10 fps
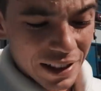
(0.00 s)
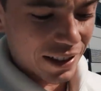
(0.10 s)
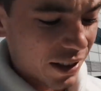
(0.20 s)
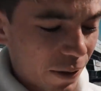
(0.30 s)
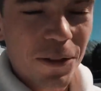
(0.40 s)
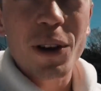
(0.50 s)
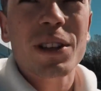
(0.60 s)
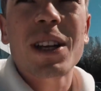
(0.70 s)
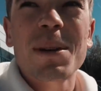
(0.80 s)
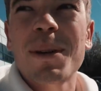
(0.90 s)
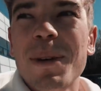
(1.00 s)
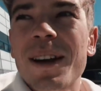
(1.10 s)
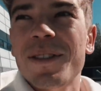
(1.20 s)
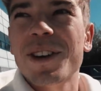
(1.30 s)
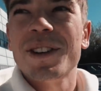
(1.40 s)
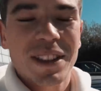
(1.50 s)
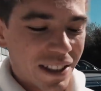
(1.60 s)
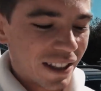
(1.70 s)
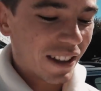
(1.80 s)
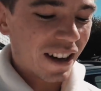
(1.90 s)
This is the first time I'm ever going to
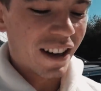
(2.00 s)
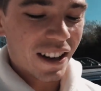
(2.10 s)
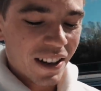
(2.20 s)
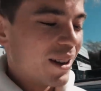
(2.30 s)
see the car,